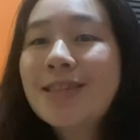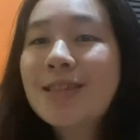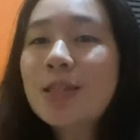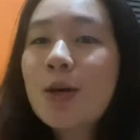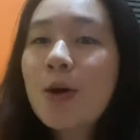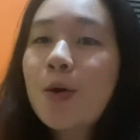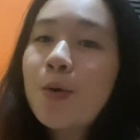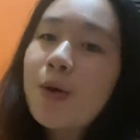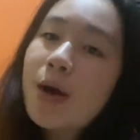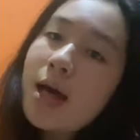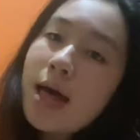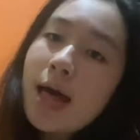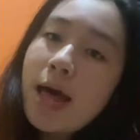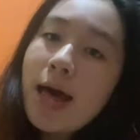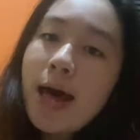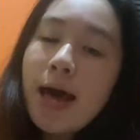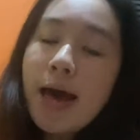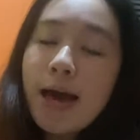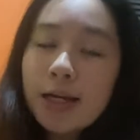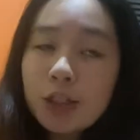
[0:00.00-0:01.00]
So
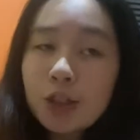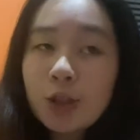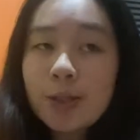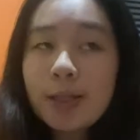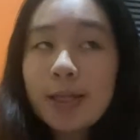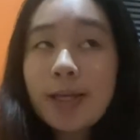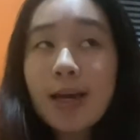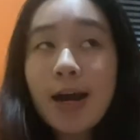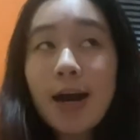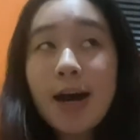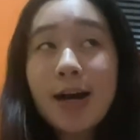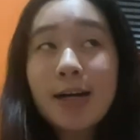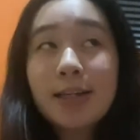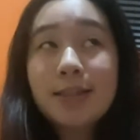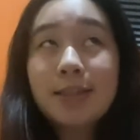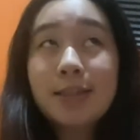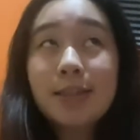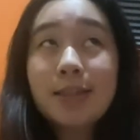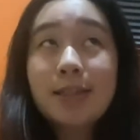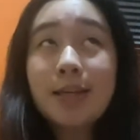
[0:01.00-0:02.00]
actually
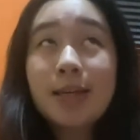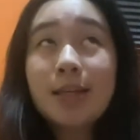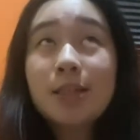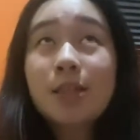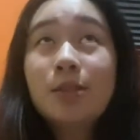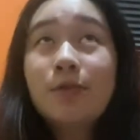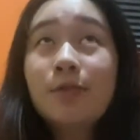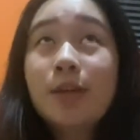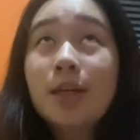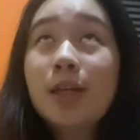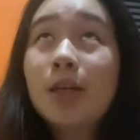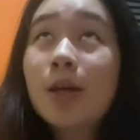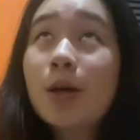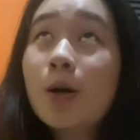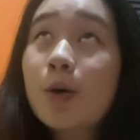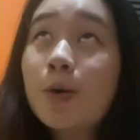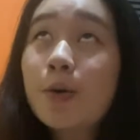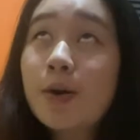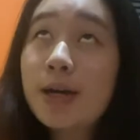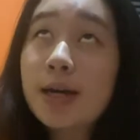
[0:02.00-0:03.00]
on today's
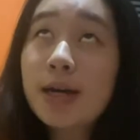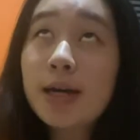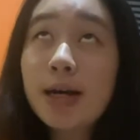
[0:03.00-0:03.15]
video,